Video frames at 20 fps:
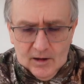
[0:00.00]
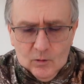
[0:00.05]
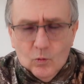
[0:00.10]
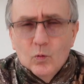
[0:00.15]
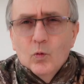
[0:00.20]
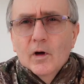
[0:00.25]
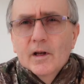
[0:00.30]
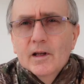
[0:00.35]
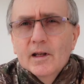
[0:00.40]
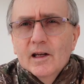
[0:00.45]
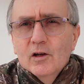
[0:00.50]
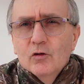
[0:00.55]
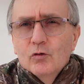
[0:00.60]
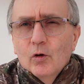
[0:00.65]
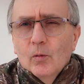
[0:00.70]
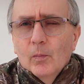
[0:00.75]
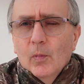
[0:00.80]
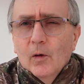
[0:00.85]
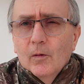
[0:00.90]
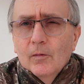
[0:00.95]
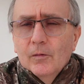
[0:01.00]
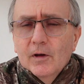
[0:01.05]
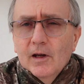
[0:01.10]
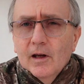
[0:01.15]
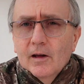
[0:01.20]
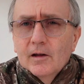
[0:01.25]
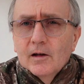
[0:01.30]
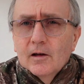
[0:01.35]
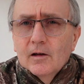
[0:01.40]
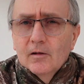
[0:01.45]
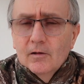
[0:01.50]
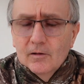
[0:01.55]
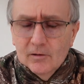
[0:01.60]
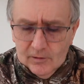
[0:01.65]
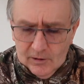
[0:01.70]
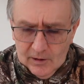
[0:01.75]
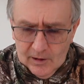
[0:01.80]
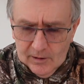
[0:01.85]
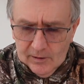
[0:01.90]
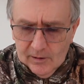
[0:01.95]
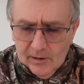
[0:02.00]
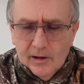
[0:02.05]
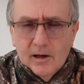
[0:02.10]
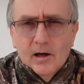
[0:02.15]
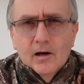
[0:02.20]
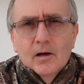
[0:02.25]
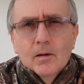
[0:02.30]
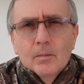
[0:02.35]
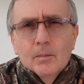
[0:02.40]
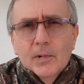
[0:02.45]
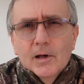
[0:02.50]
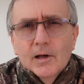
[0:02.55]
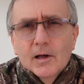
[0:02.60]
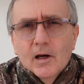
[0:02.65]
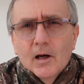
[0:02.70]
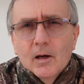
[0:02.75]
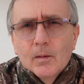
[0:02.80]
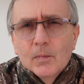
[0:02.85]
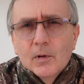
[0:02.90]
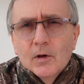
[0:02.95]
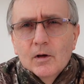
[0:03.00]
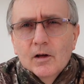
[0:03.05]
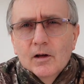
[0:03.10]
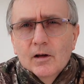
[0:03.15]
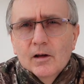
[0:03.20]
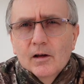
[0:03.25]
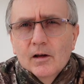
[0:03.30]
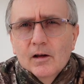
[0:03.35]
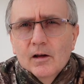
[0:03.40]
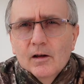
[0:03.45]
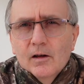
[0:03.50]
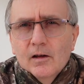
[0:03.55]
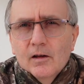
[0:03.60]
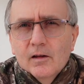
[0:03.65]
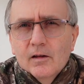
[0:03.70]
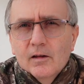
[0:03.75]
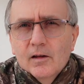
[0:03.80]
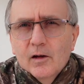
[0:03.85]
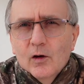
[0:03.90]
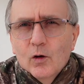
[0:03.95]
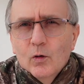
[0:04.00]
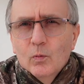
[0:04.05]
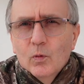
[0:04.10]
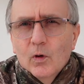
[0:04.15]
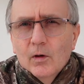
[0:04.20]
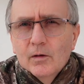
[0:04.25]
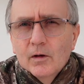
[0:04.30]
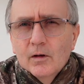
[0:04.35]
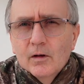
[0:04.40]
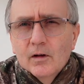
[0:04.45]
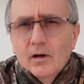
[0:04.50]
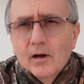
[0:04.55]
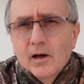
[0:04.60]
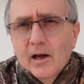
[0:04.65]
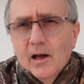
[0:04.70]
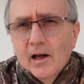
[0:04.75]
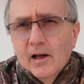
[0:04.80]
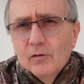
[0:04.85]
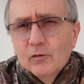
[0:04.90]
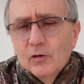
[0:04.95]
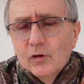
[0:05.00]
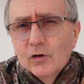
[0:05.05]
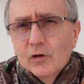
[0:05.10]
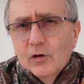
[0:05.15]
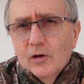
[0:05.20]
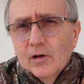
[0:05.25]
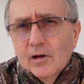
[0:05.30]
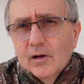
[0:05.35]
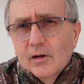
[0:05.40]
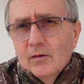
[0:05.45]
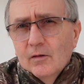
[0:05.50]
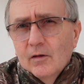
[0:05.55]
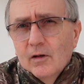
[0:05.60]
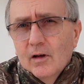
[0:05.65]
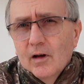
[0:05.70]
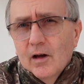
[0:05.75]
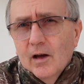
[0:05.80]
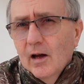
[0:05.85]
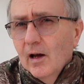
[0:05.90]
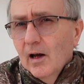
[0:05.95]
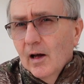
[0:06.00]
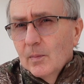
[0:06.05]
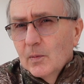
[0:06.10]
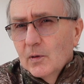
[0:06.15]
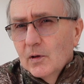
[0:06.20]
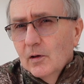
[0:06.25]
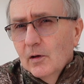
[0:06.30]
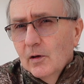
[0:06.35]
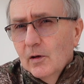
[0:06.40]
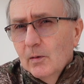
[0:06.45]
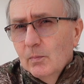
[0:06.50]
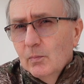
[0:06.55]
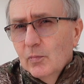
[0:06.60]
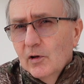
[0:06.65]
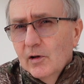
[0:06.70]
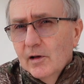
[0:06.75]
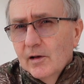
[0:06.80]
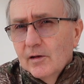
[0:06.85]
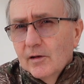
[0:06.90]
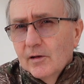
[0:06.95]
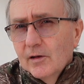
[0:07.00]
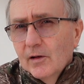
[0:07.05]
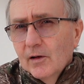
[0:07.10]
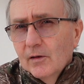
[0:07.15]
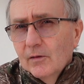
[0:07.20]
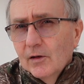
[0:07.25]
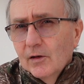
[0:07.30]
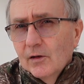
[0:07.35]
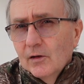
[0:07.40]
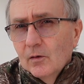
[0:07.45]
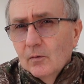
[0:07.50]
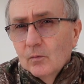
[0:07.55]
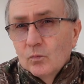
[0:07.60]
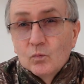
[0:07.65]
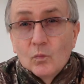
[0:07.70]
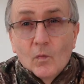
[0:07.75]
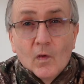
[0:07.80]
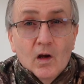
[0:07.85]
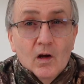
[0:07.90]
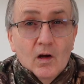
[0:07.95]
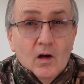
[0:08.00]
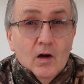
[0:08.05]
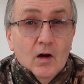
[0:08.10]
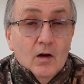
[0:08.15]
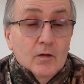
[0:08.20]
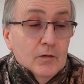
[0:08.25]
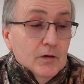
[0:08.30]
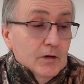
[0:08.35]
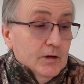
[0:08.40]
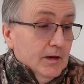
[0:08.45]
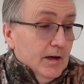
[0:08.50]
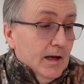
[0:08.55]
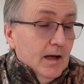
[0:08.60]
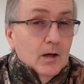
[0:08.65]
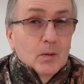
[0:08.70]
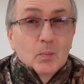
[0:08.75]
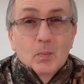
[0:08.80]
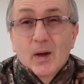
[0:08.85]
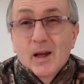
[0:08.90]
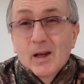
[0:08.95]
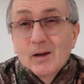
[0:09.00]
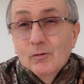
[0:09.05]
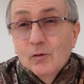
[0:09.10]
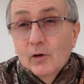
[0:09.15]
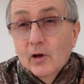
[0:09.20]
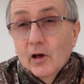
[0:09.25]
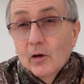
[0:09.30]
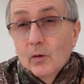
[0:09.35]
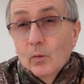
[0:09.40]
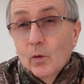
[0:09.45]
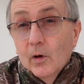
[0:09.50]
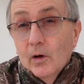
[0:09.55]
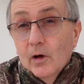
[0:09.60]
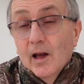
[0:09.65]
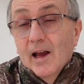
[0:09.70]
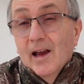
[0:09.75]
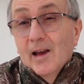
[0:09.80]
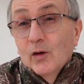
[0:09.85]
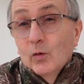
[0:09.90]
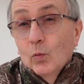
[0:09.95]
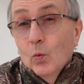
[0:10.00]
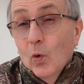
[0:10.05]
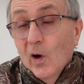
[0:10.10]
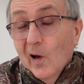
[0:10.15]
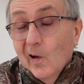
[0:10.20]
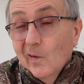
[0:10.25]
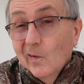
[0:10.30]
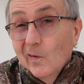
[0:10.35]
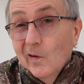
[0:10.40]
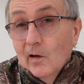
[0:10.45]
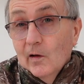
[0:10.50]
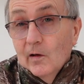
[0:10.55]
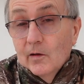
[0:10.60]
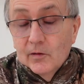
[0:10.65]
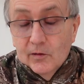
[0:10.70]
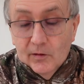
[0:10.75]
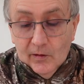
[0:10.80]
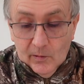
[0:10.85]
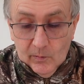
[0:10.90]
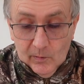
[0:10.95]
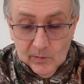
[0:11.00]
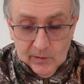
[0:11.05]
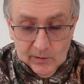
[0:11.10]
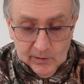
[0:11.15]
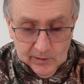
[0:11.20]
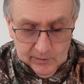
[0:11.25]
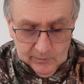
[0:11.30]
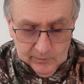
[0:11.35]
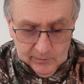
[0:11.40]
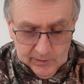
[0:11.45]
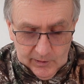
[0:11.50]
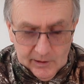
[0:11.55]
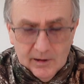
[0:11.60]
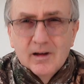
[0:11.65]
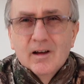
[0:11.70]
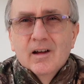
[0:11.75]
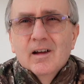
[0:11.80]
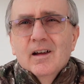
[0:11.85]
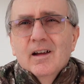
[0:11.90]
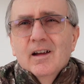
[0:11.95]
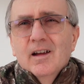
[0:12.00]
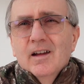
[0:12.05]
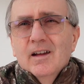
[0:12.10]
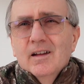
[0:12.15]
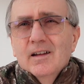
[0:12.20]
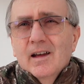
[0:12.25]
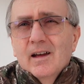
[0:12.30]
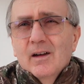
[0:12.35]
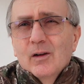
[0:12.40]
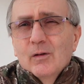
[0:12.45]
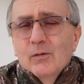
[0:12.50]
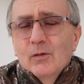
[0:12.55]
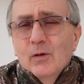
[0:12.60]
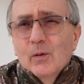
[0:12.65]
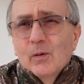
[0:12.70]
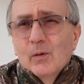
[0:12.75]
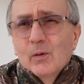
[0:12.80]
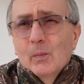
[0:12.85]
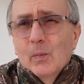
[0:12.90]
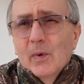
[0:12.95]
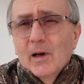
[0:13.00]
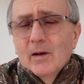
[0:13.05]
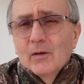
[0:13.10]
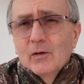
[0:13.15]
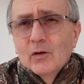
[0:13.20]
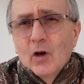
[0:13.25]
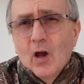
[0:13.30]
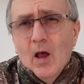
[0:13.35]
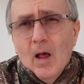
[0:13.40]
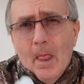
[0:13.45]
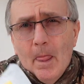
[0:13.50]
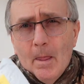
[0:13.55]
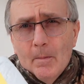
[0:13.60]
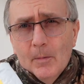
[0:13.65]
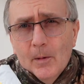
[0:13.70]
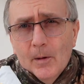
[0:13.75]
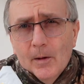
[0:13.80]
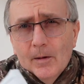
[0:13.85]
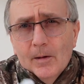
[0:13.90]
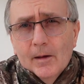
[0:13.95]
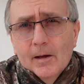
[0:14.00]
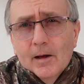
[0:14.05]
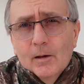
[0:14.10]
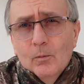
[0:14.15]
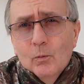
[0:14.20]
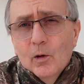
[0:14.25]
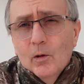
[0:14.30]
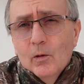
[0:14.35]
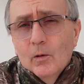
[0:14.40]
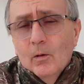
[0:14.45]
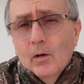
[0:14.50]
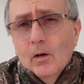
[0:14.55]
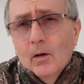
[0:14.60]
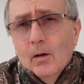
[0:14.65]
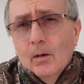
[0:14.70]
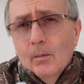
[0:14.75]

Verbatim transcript: when they drop off the other card, they're going to pick up the old one and return it. Absolutely brilliant service. Obviously, had to pay for the other one as well, so we're currently down a few hundred pounds, but they will,